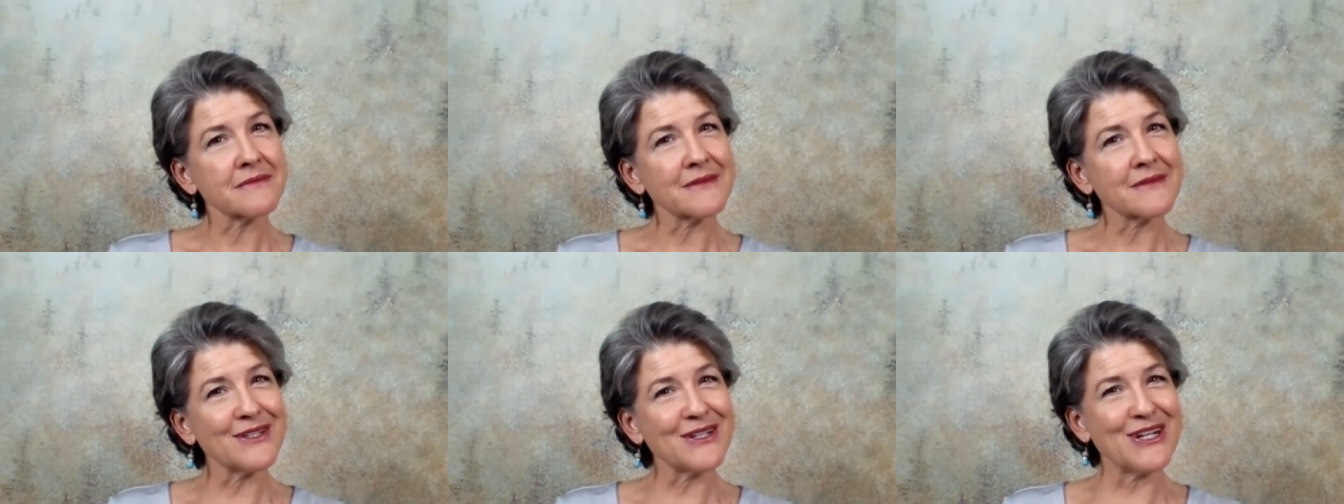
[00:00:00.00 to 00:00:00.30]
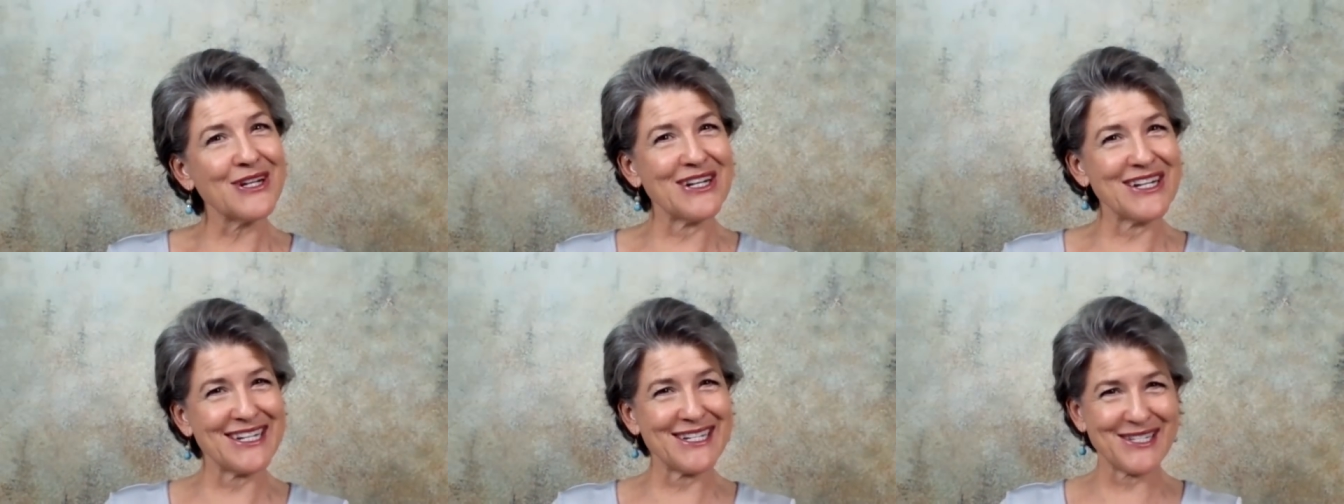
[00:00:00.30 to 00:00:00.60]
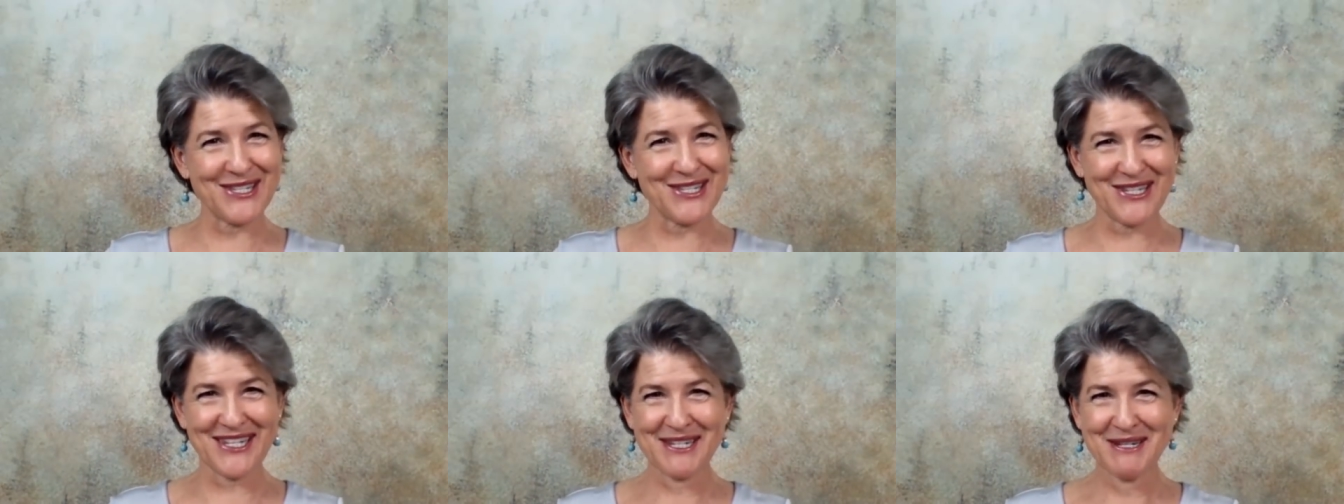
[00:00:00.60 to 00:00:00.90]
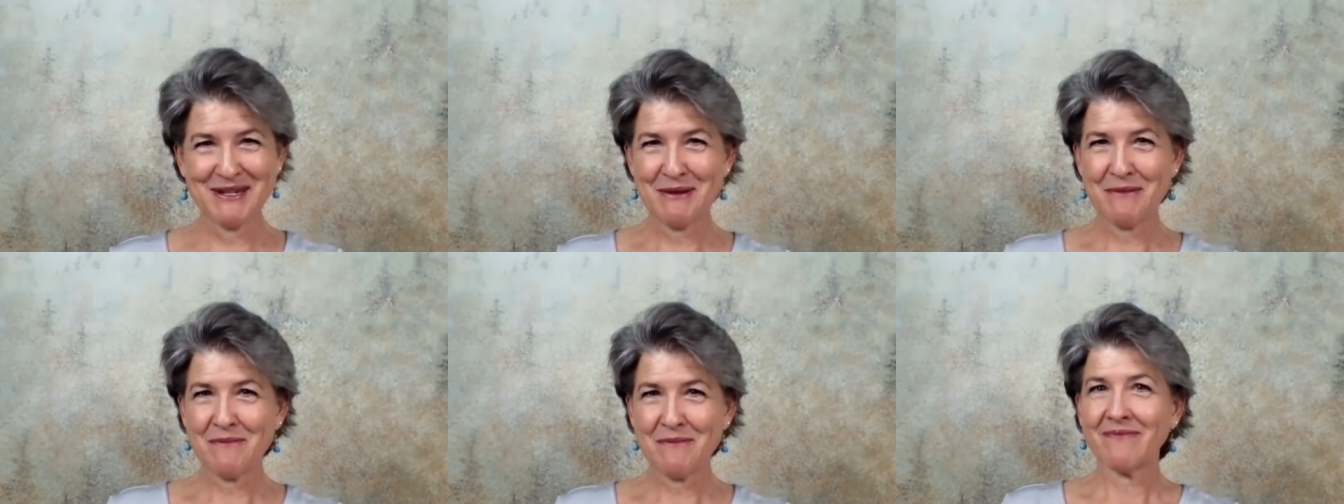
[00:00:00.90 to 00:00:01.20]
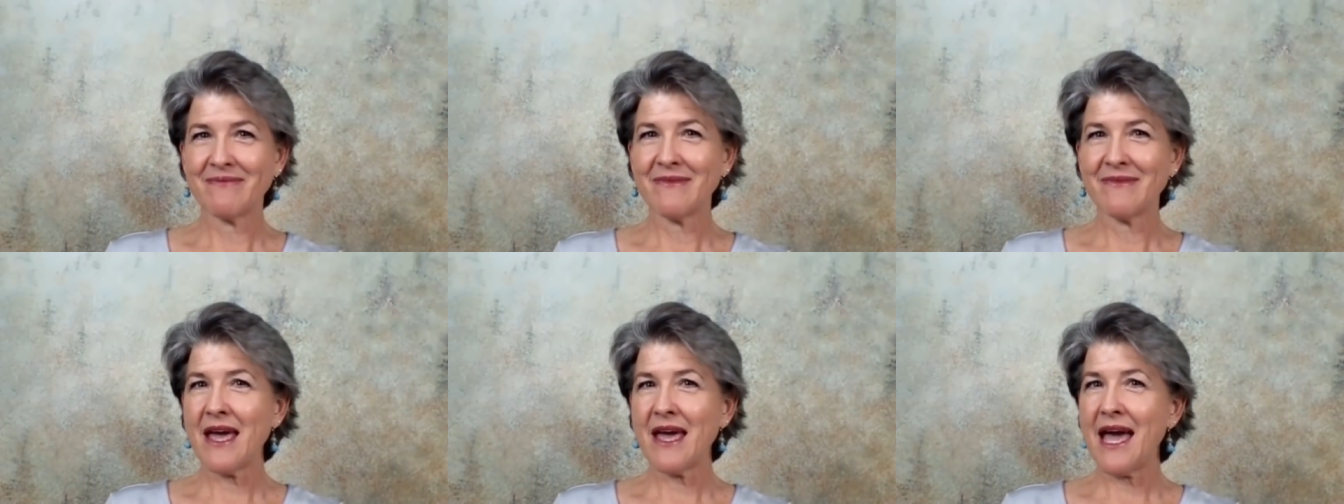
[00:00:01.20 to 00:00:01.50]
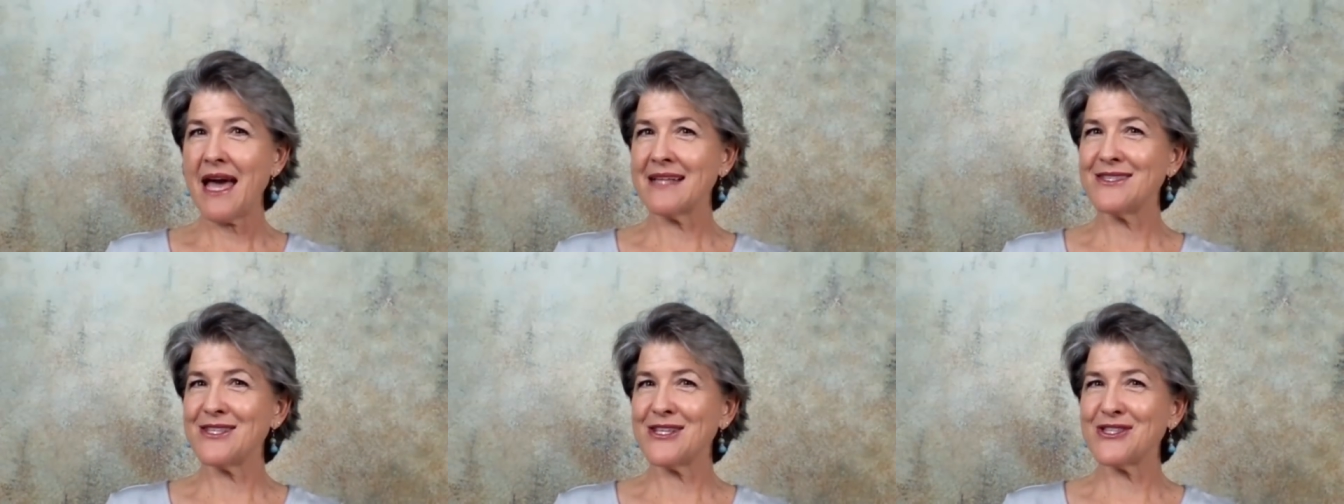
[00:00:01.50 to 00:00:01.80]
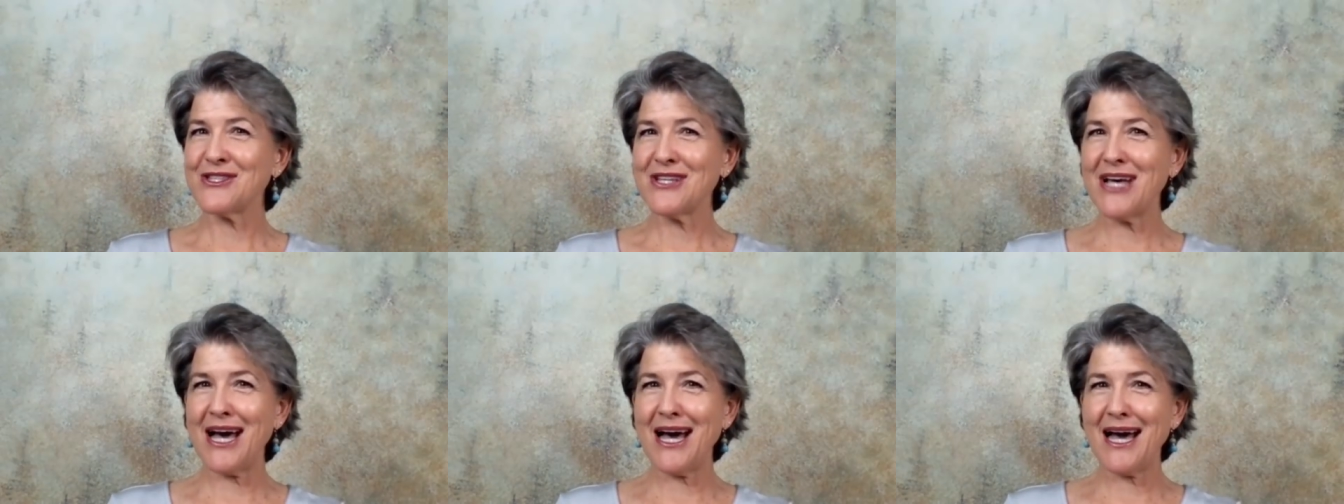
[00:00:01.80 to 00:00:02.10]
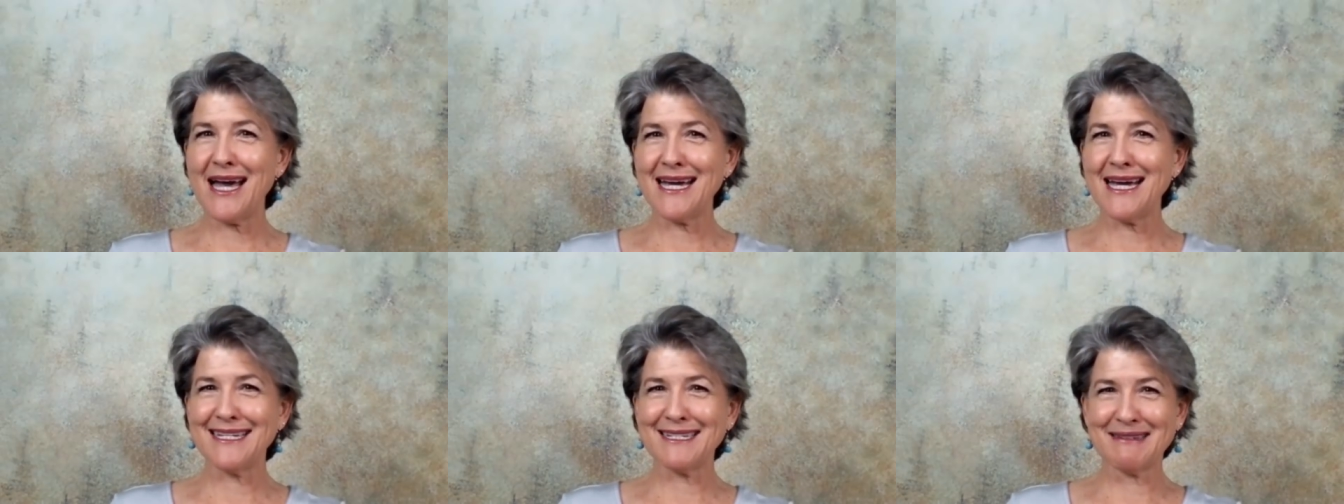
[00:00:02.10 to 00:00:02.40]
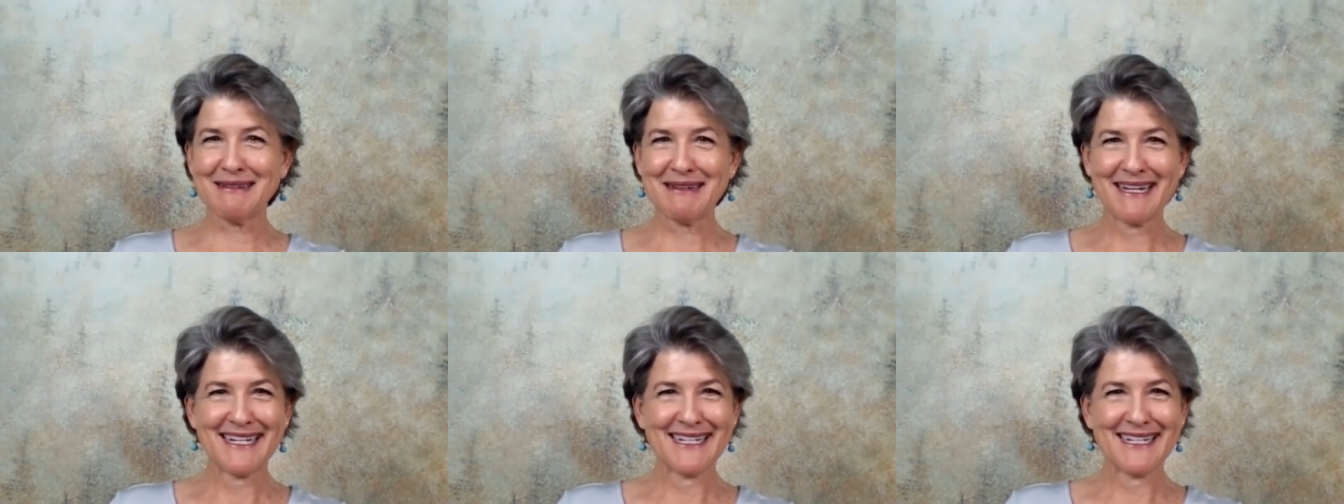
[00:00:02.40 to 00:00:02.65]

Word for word: you just Hands at side.